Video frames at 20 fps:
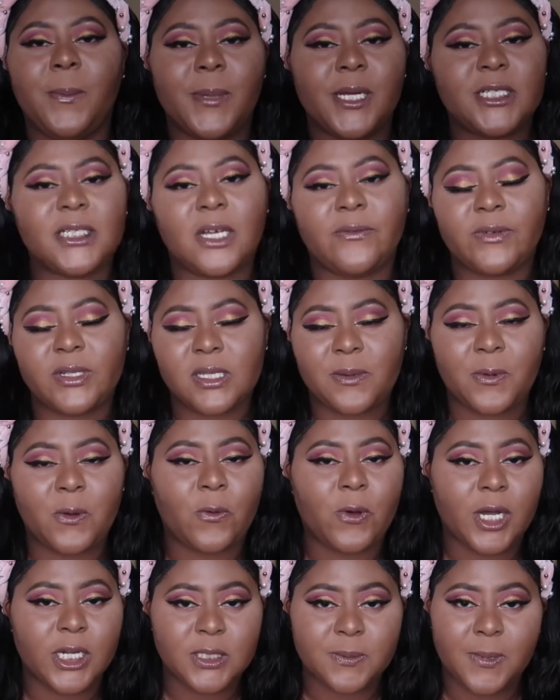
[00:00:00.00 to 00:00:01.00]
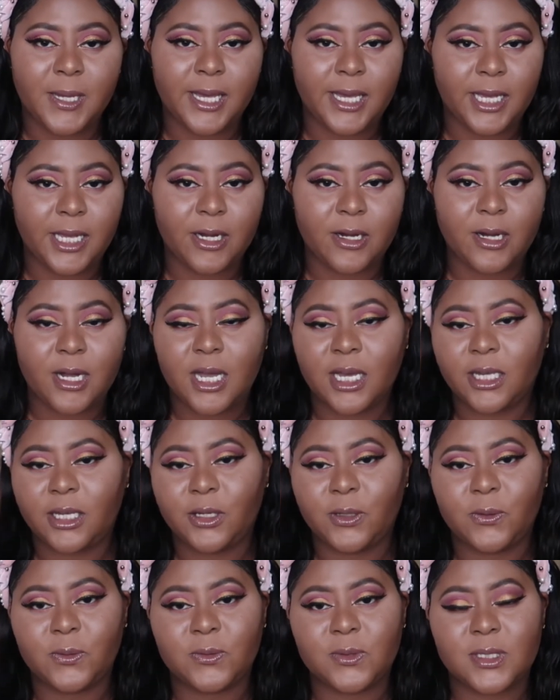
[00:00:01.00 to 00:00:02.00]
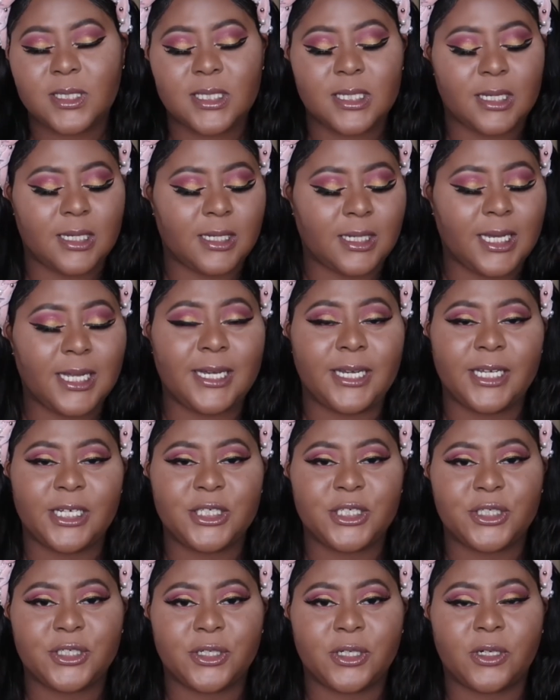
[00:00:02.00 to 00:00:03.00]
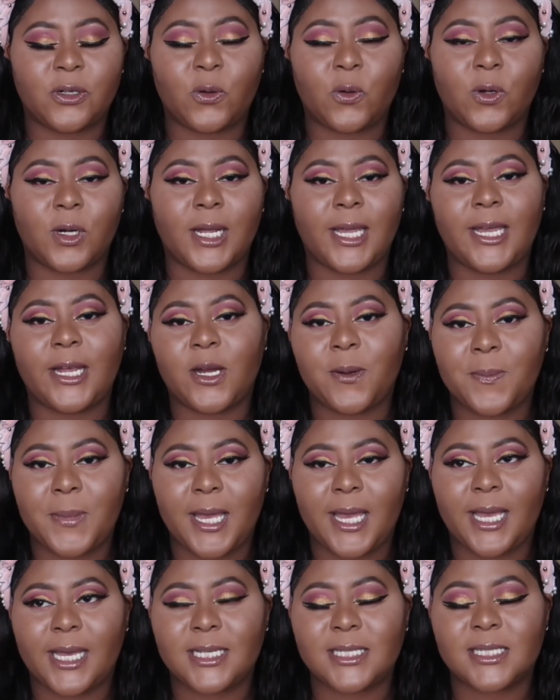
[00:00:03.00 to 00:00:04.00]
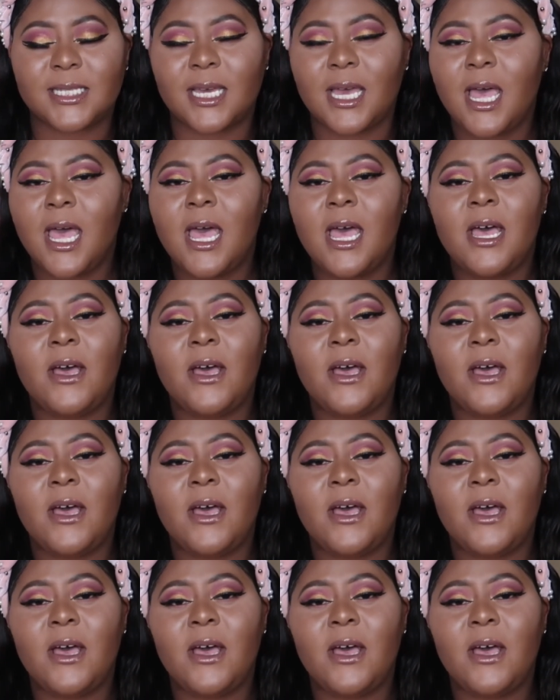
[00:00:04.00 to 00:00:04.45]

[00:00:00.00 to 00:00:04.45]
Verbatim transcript: much every time I wash my hair, I use conditioner or a hair mask